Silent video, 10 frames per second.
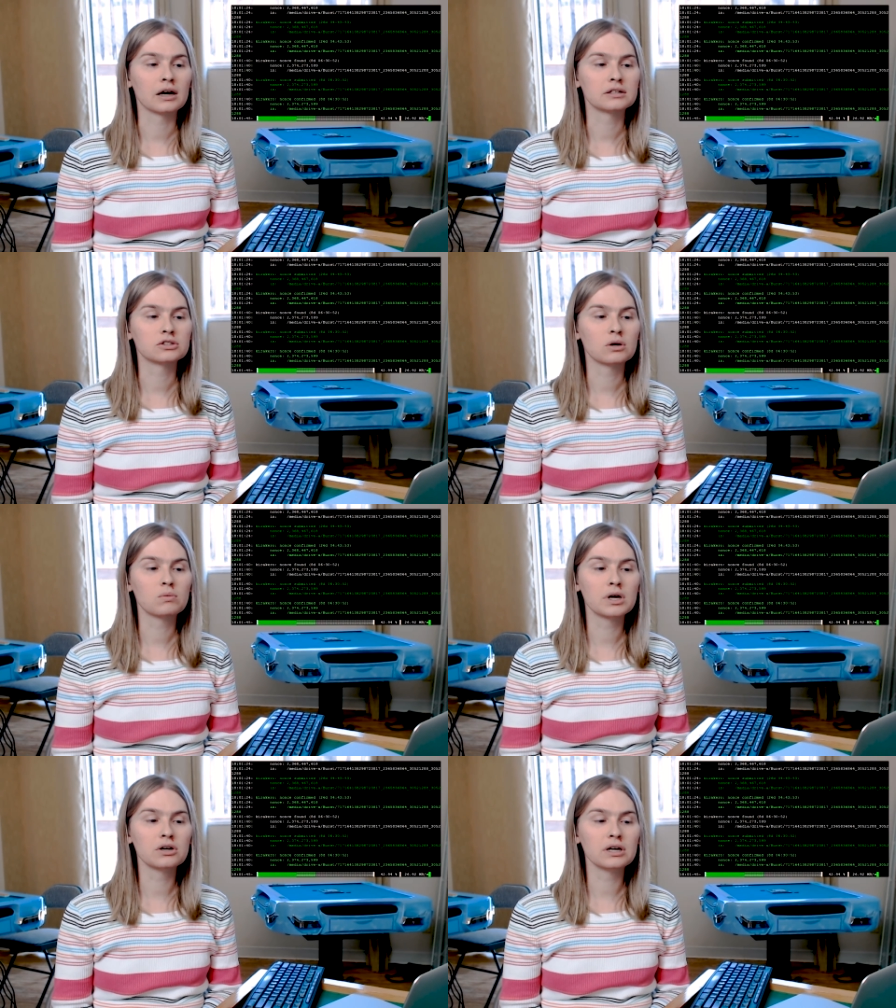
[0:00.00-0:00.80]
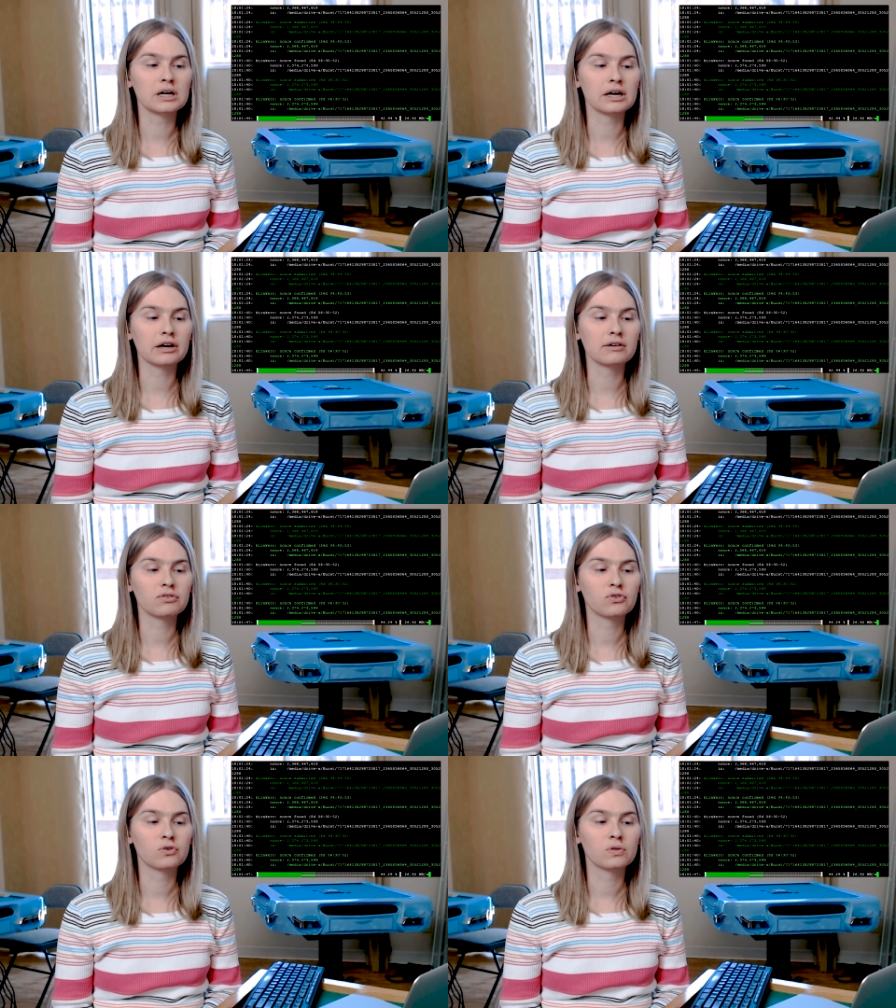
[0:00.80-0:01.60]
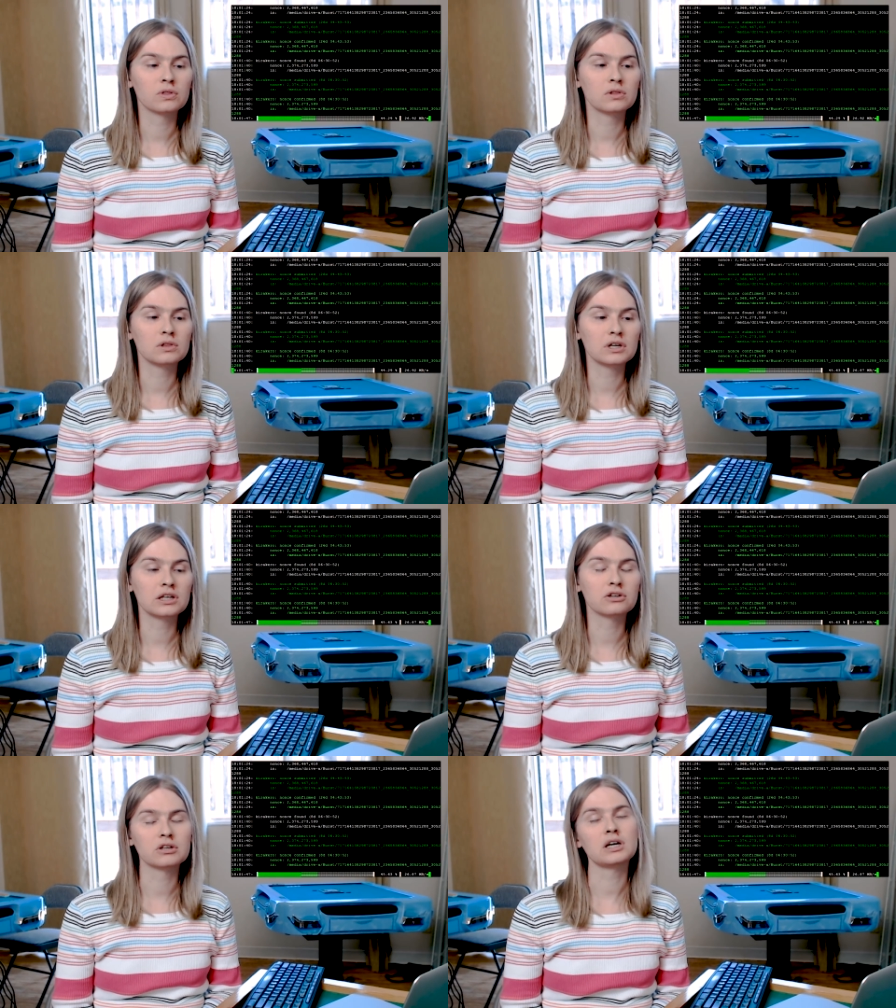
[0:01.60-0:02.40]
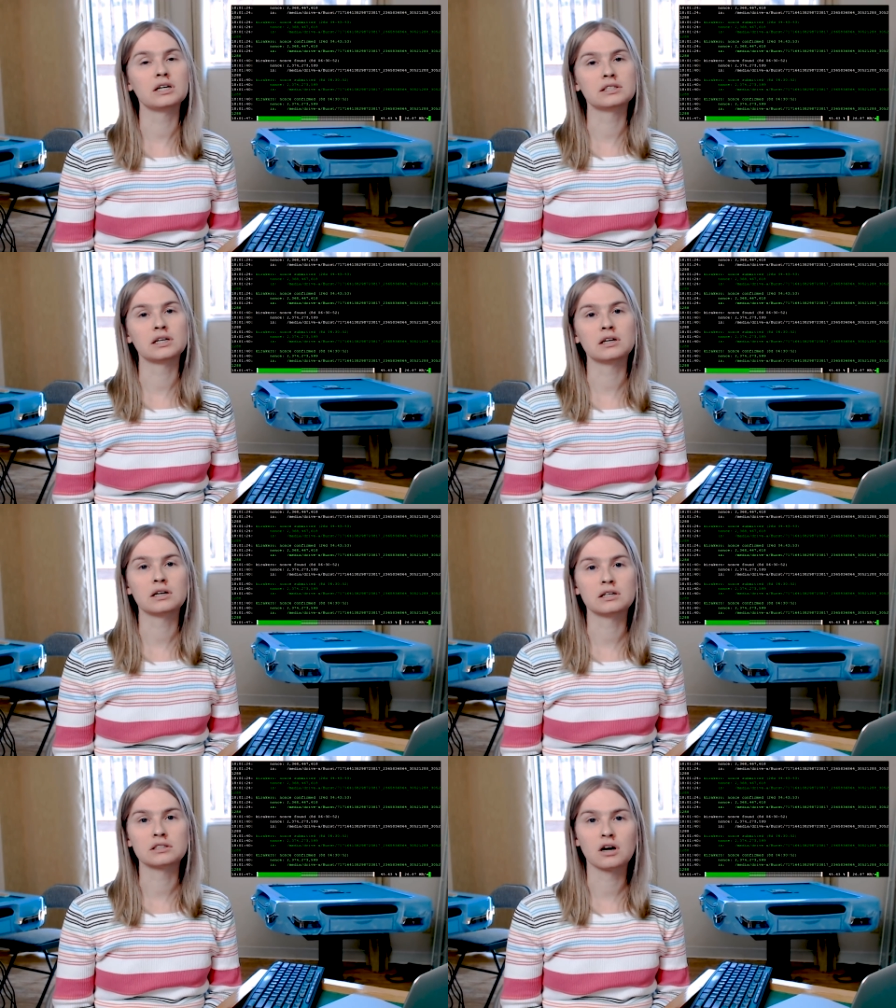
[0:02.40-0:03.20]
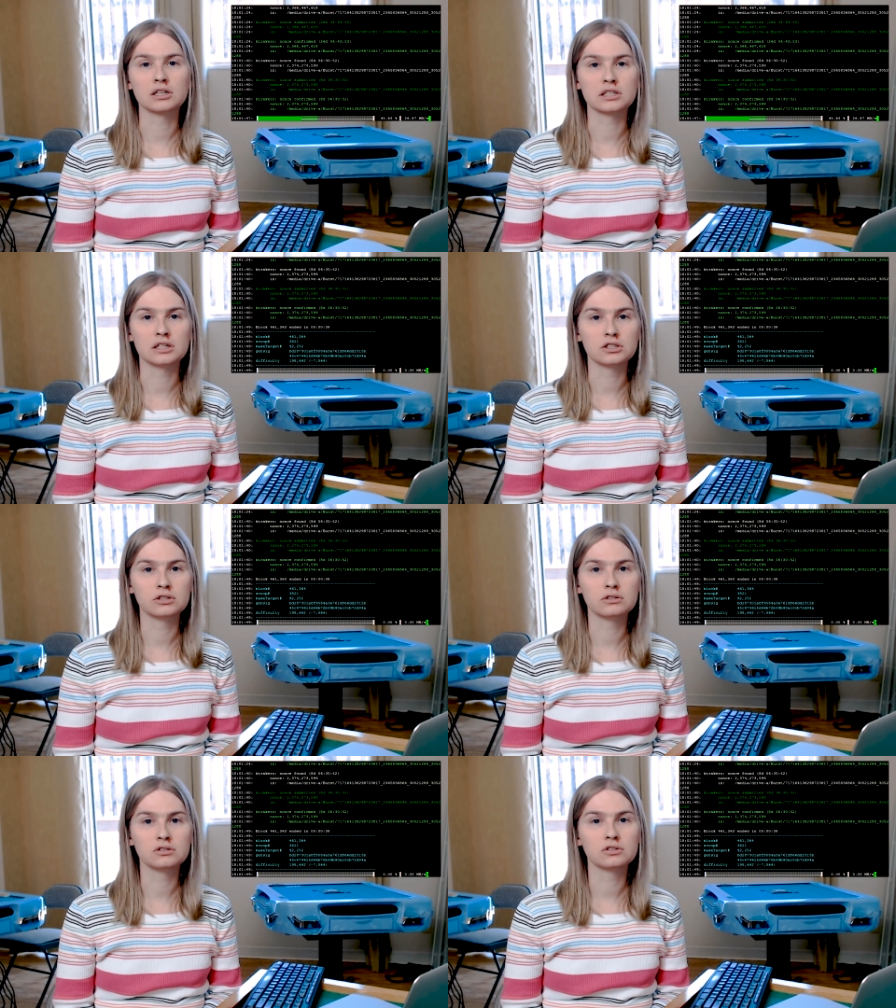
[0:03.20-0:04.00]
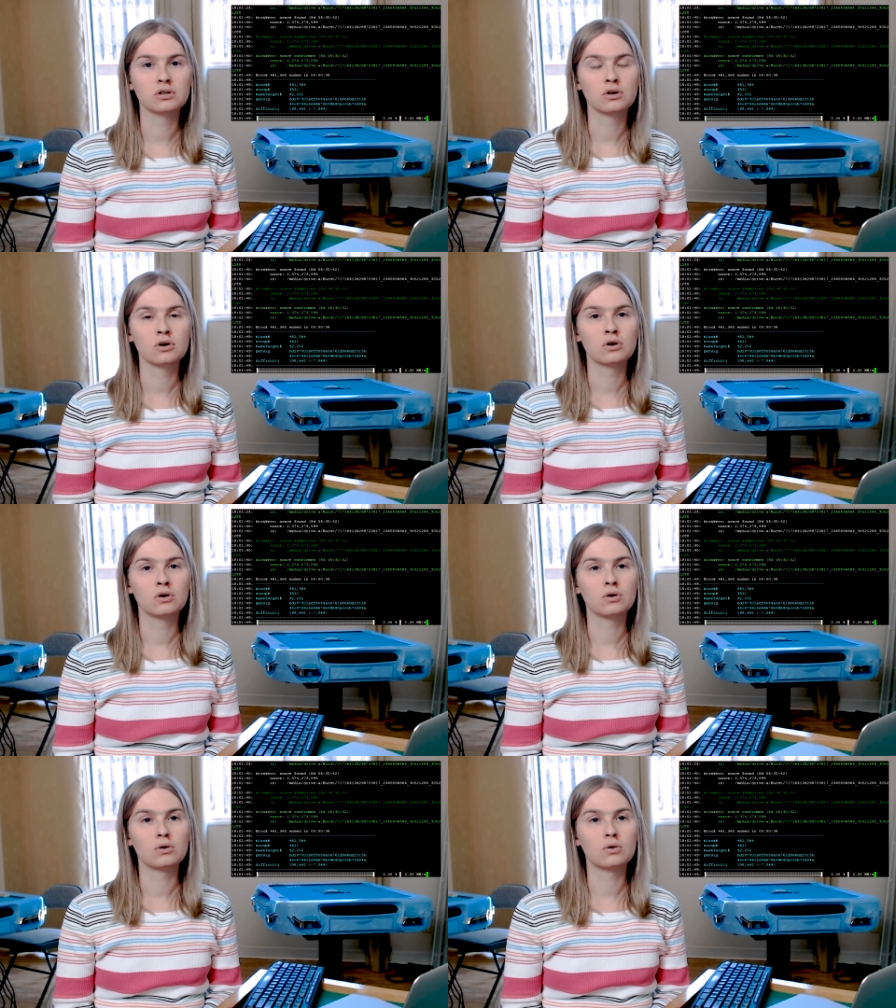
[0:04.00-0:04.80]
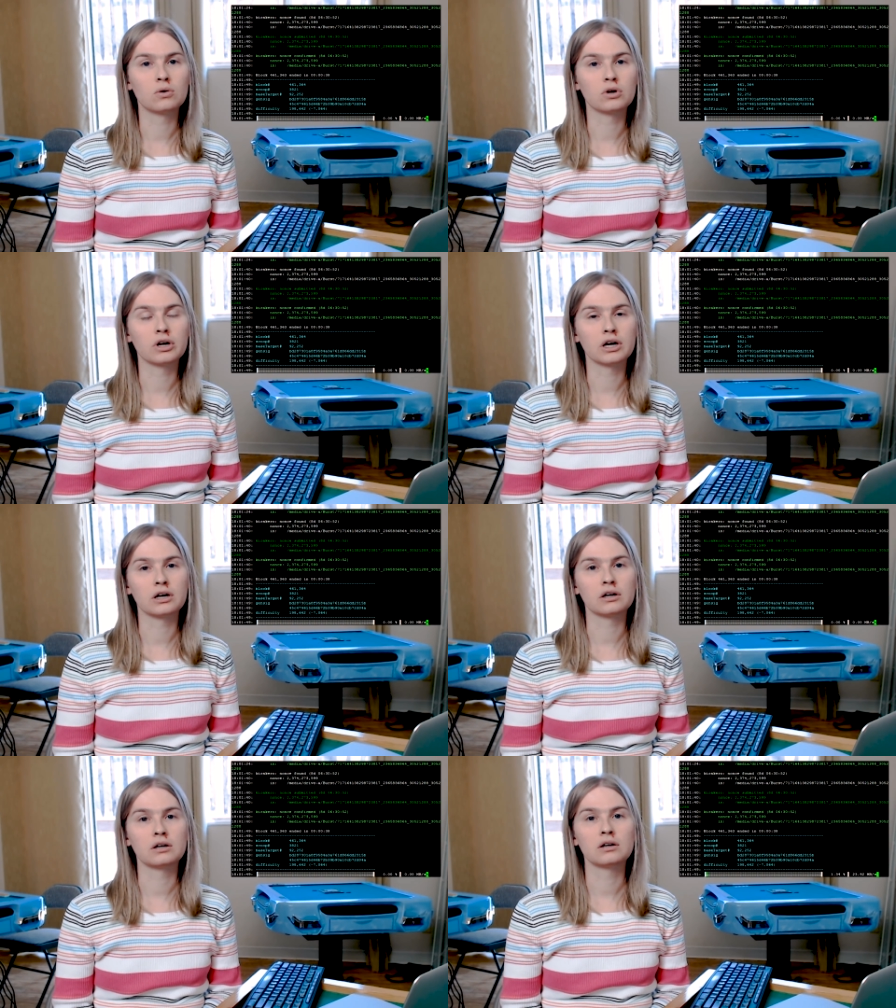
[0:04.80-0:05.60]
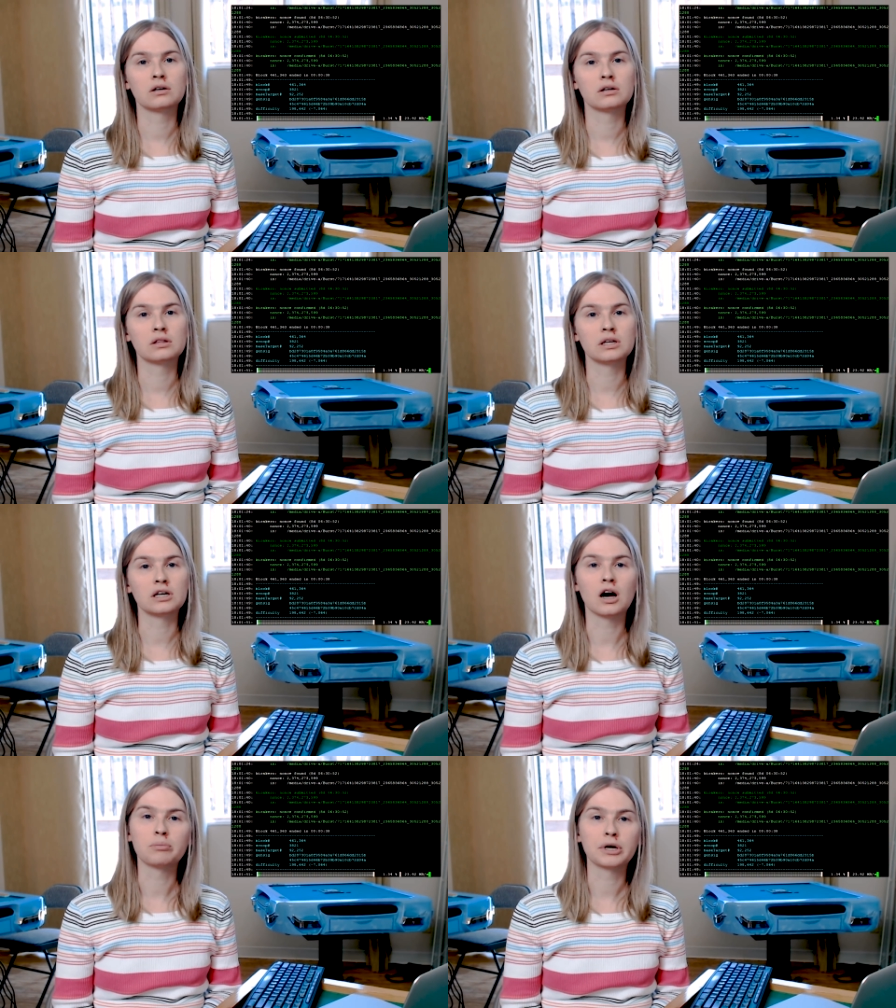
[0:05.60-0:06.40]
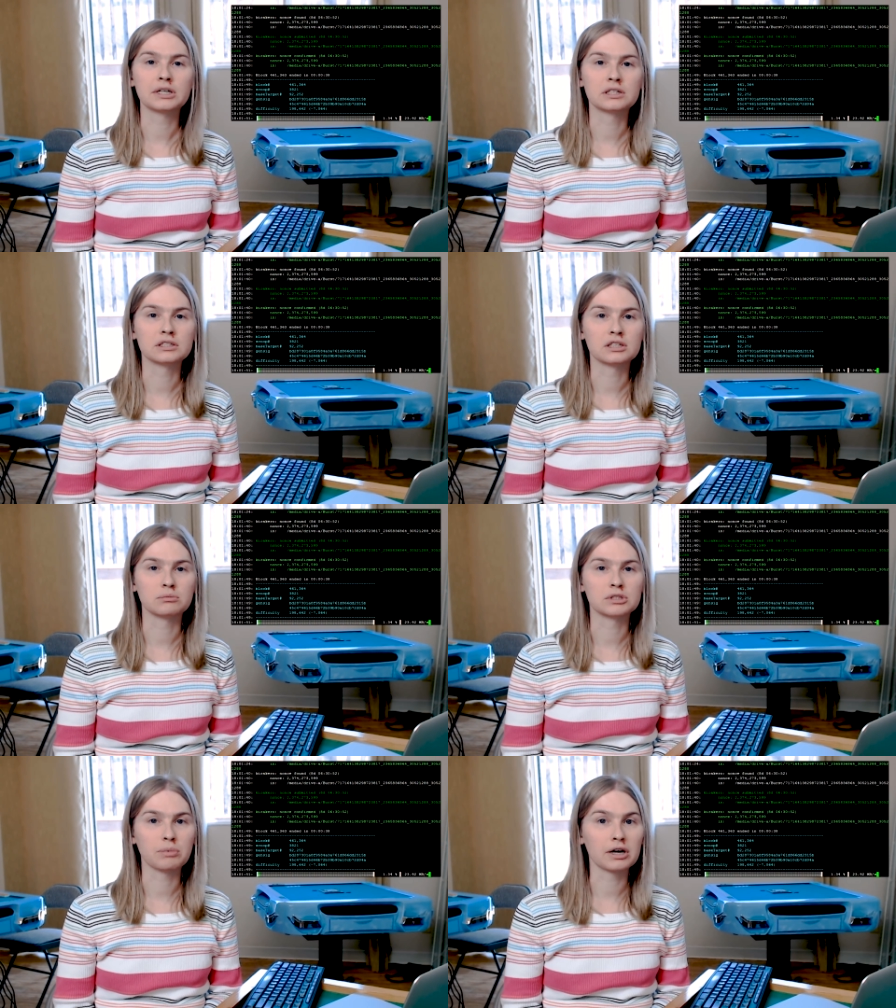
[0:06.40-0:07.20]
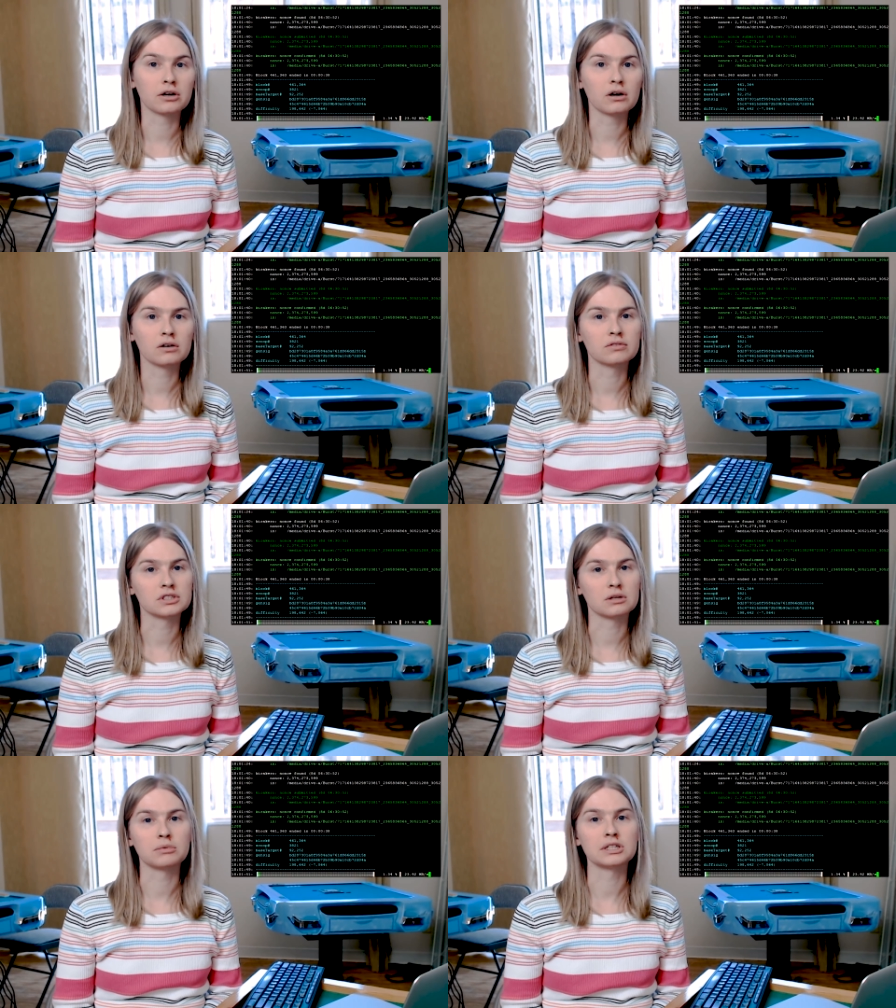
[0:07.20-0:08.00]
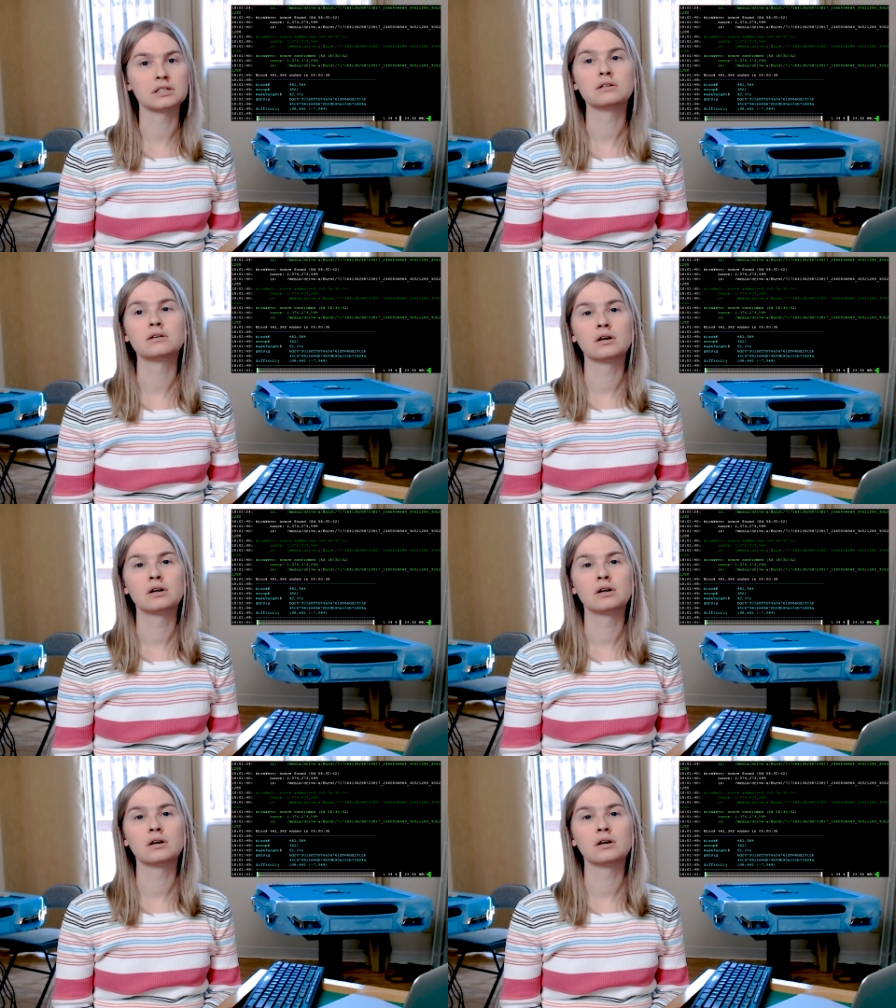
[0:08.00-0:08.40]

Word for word: So I'm wondering if either the heatsink is causing issues, or the operating system is better for some reason.